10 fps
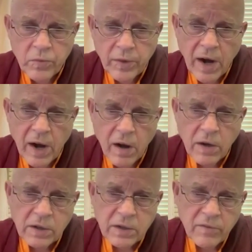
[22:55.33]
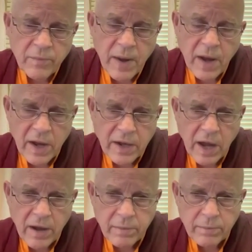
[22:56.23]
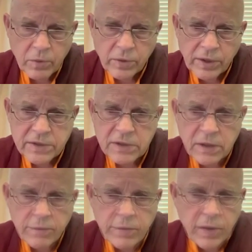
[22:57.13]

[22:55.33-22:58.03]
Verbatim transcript: the heart of Mahayana Buddhism.